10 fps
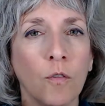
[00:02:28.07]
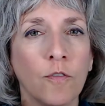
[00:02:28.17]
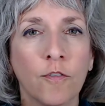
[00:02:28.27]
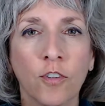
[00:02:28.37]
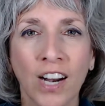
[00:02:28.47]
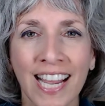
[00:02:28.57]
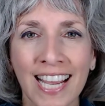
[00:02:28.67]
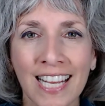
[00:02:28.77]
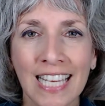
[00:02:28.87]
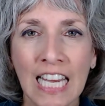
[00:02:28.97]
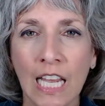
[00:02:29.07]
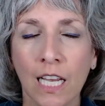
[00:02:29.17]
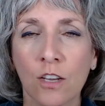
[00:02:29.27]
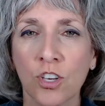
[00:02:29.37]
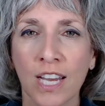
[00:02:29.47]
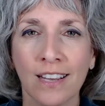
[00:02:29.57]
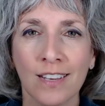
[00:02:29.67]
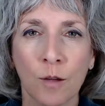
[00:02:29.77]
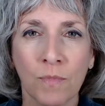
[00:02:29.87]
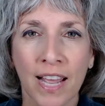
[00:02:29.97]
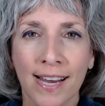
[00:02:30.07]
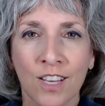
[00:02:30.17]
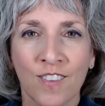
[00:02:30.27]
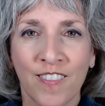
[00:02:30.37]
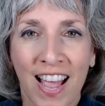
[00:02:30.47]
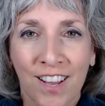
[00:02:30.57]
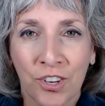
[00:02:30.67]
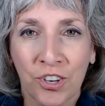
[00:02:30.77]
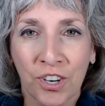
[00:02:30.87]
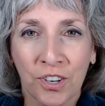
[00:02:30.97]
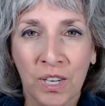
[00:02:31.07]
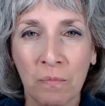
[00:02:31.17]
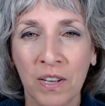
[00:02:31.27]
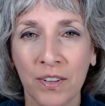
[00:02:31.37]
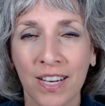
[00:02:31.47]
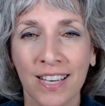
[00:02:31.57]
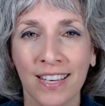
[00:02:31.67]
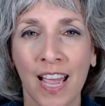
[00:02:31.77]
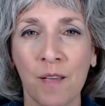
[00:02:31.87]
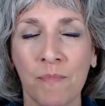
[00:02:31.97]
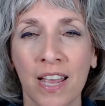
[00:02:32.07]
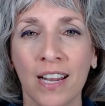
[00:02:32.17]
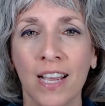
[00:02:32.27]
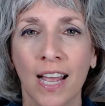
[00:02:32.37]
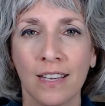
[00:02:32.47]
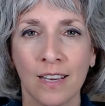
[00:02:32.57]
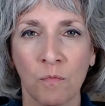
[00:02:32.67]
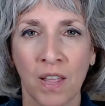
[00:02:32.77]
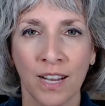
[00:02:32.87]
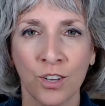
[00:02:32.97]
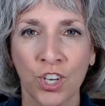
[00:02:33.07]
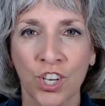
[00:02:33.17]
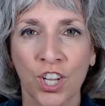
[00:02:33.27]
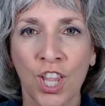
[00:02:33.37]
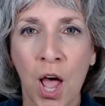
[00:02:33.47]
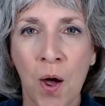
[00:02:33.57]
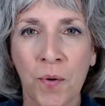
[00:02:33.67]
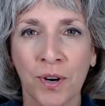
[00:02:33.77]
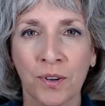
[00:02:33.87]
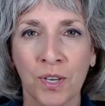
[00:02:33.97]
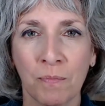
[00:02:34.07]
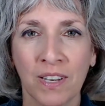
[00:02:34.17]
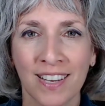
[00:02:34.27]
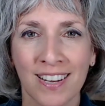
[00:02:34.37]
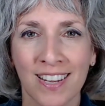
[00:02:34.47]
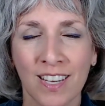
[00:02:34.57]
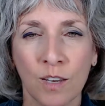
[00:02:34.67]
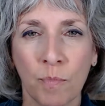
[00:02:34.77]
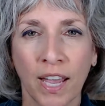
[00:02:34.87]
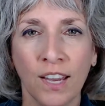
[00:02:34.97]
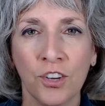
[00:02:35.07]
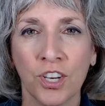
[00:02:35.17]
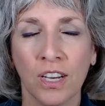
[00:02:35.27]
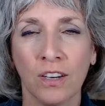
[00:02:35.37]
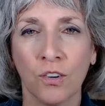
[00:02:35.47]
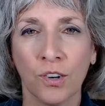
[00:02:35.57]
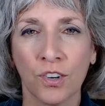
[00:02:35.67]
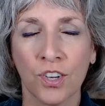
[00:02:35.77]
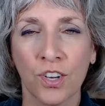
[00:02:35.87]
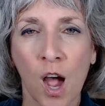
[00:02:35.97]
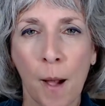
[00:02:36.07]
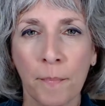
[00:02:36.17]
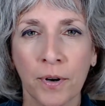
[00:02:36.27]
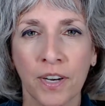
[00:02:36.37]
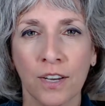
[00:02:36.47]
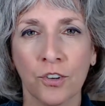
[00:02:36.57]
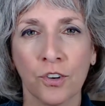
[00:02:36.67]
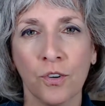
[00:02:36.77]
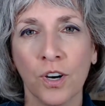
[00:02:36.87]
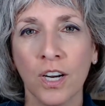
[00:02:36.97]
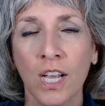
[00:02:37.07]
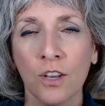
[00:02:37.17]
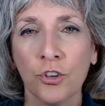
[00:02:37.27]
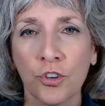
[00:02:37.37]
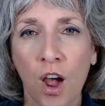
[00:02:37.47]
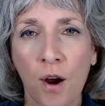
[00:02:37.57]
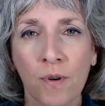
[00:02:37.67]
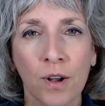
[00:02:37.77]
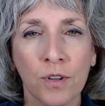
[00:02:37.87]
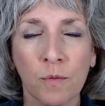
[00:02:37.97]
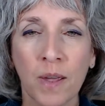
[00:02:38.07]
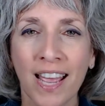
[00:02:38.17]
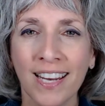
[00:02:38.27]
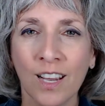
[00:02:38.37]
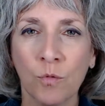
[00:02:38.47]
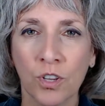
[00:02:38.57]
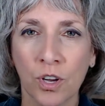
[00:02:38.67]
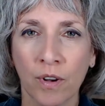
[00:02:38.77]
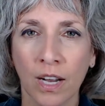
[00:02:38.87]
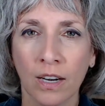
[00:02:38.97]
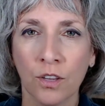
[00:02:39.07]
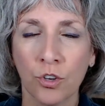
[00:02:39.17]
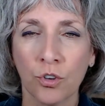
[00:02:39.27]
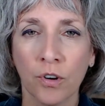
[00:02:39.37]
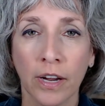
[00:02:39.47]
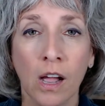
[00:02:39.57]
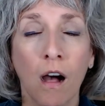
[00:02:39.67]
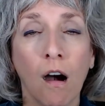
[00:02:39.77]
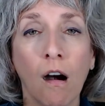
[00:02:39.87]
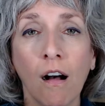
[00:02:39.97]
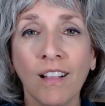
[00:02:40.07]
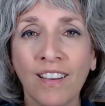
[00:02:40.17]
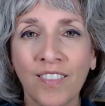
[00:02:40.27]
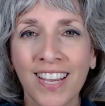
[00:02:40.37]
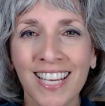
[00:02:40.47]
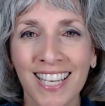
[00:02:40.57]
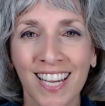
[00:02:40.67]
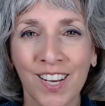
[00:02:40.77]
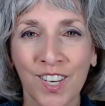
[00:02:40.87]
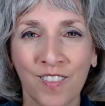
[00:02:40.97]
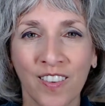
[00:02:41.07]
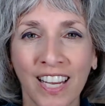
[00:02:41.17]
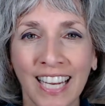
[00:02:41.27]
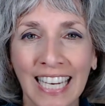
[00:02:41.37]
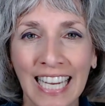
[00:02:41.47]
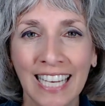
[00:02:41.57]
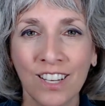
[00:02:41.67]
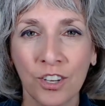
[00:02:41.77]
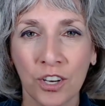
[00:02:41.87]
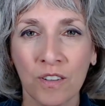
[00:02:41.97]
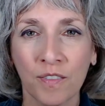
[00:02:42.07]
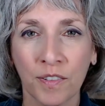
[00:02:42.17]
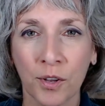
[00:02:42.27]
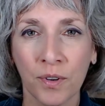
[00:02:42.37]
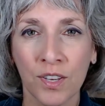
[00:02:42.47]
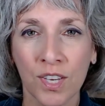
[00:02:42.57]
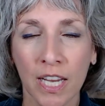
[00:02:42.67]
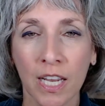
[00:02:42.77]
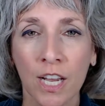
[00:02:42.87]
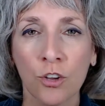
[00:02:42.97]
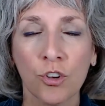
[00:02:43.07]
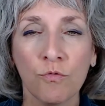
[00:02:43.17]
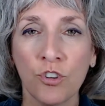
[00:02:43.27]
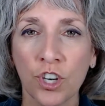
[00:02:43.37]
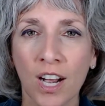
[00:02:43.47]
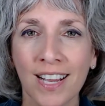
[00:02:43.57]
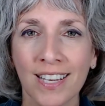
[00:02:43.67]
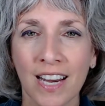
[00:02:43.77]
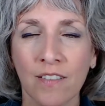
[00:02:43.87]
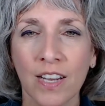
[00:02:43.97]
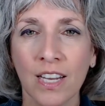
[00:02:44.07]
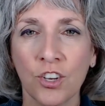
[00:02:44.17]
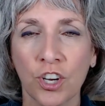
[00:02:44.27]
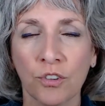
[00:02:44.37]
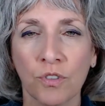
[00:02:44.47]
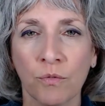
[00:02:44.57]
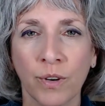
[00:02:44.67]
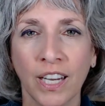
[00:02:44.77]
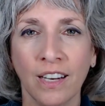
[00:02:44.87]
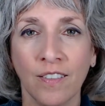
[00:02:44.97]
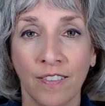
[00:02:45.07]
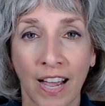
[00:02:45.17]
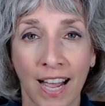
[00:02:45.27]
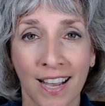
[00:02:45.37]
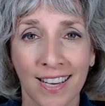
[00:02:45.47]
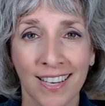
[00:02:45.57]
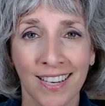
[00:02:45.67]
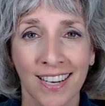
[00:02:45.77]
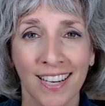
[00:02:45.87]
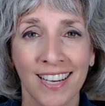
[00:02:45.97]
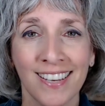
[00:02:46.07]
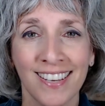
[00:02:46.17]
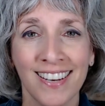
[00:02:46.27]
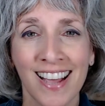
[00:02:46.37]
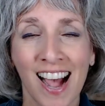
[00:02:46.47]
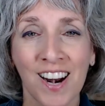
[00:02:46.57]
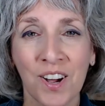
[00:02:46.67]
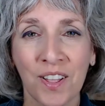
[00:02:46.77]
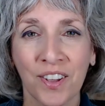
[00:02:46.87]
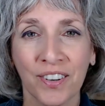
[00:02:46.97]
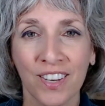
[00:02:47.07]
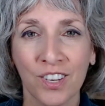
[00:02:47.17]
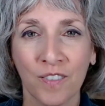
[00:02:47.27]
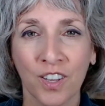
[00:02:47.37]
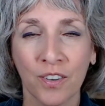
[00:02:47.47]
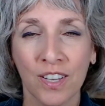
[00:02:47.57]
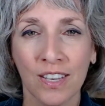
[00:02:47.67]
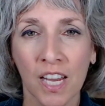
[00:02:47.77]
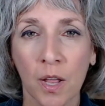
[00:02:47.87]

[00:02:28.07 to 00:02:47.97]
Phrasing, saying some lines faster to build excitement and some lines slower to build anticipation or somberness or sorrow, depending on what's going on in the story. All of these things feed into fluency. So just having children read fast is not all there is to fluency.